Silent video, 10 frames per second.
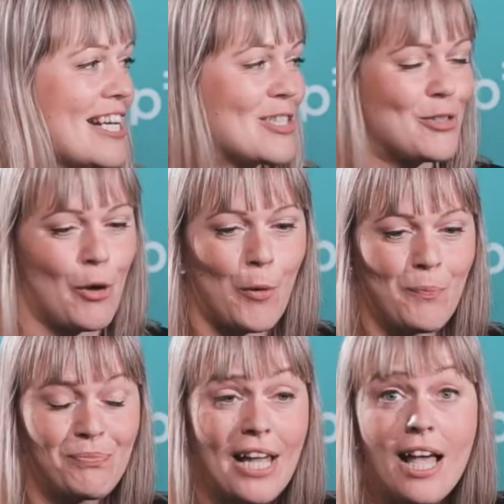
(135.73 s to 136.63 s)
So
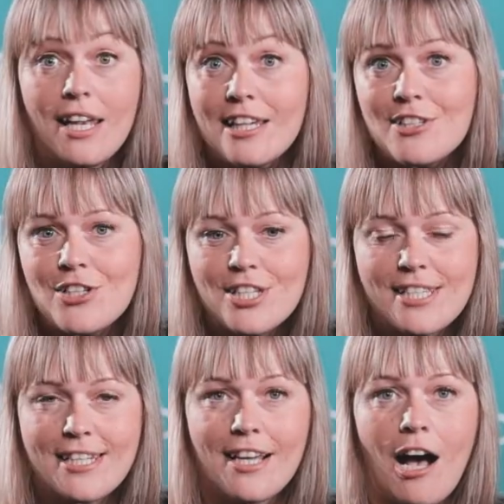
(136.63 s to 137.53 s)
let's just
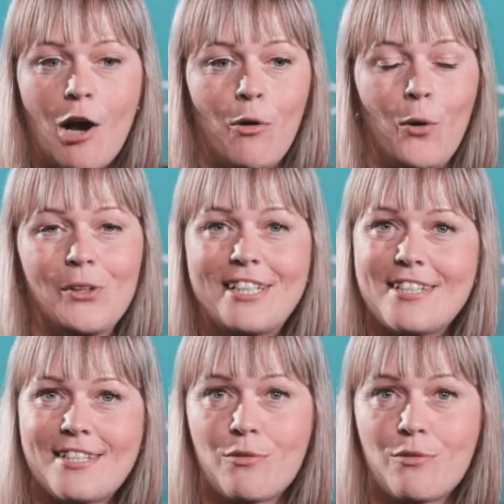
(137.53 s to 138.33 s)
see how all this